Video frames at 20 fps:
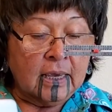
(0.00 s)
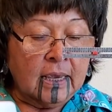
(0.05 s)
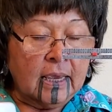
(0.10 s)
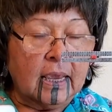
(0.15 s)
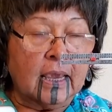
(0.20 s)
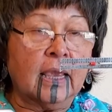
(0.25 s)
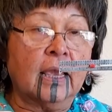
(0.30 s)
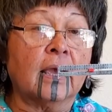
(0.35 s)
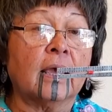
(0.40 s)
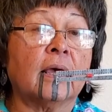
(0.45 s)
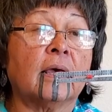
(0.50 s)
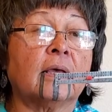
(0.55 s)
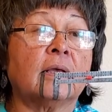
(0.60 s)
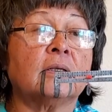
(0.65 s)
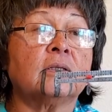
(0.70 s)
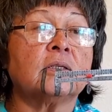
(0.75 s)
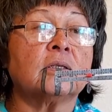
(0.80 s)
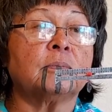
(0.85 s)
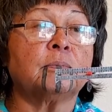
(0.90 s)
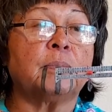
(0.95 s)

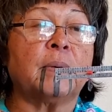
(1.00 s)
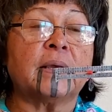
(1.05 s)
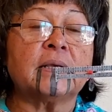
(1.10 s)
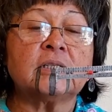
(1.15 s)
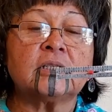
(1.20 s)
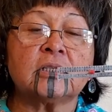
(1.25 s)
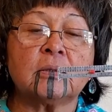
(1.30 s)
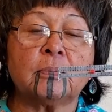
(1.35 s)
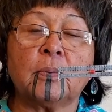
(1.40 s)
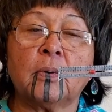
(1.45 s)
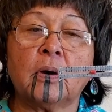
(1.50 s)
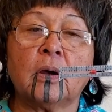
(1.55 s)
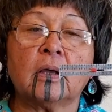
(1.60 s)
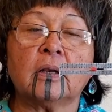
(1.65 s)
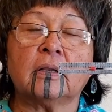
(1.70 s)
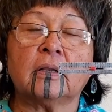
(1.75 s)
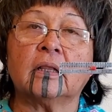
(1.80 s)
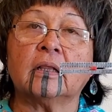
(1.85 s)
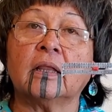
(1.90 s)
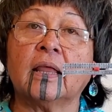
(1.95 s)
And based
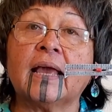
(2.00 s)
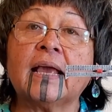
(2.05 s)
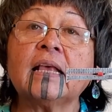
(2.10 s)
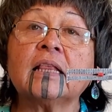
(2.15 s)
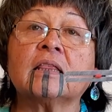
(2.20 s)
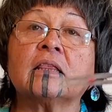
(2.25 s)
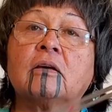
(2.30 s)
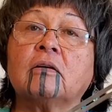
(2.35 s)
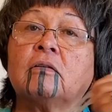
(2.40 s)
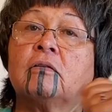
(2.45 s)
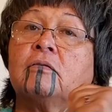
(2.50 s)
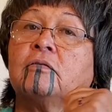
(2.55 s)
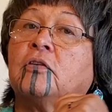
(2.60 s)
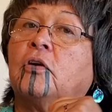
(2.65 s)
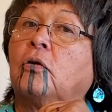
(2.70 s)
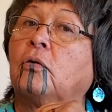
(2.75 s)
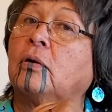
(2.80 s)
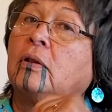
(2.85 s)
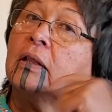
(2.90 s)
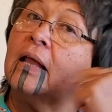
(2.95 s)
upon the length of
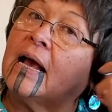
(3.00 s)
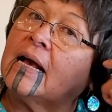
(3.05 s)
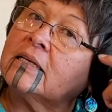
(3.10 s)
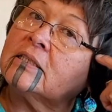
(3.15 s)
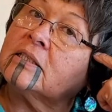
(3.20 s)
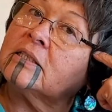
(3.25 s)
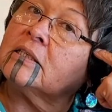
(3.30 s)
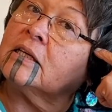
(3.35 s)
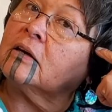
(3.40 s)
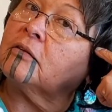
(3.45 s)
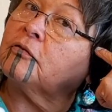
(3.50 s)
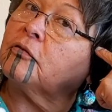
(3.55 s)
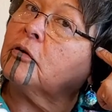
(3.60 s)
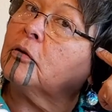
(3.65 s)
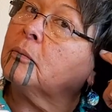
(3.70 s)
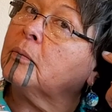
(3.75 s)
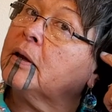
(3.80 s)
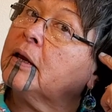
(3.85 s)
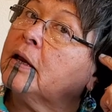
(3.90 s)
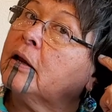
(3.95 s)
your elastic
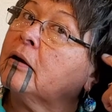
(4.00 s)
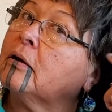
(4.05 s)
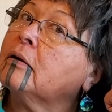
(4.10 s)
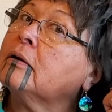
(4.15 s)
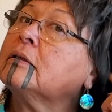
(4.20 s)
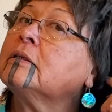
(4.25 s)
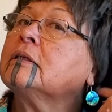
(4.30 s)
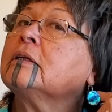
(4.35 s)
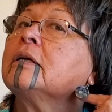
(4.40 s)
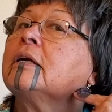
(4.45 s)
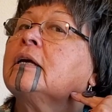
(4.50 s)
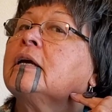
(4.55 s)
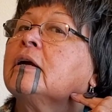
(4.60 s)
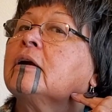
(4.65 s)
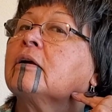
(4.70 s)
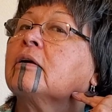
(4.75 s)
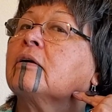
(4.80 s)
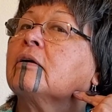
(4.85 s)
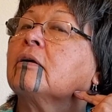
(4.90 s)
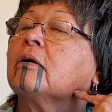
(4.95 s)
from here to
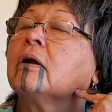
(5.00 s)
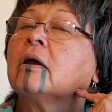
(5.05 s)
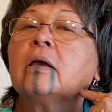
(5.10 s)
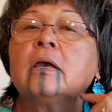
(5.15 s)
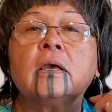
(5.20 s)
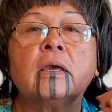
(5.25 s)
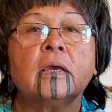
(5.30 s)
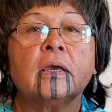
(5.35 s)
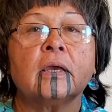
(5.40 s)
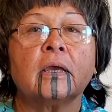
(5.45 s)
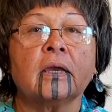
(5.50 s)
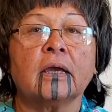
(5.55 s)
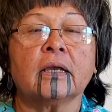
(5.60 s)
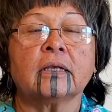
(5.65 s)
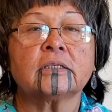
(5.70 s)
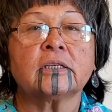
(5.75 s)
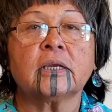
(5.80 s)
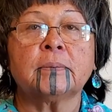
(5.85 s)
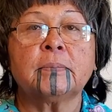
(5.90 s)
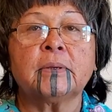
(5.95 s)
here,
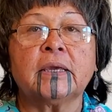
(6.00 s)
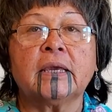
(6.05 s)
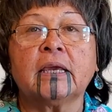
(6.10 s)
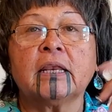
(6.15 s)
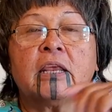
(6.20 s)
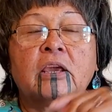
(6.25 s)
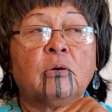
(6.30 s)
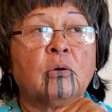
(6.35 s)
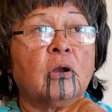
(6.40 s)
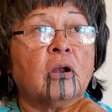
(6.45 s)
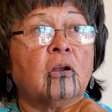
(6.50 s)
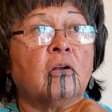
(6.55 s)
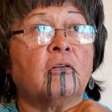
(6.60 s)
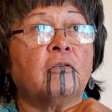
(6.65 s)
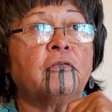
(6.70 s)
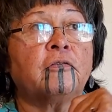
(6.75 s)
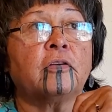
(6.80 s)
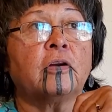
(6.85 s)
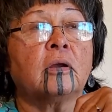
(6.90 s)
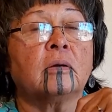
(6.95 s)
it can be anywhere
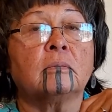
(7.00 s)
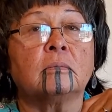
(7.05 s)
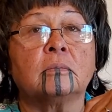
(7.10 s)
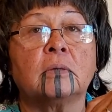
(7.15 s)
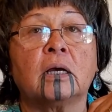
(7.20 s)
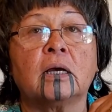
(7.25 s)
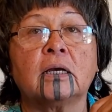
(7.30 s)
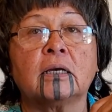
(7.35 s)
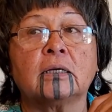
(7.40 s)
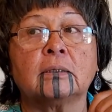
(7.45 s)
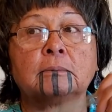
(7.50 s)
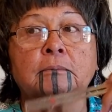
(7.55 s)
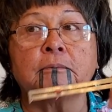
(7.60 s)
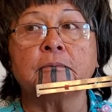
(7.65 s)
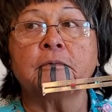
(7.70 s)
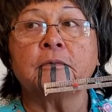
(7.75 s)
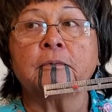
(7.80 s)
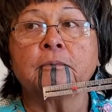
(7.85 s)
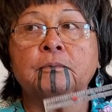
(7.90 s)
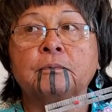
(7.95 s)

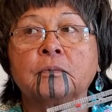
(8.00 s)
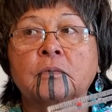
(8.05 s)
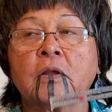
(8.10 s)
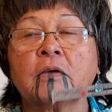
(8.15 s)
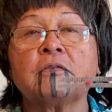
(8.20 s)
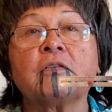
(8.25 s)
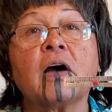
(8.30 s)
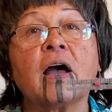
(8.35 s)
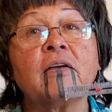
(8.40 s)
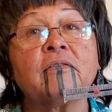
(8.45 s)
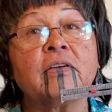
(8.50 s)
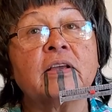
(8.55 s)
from 5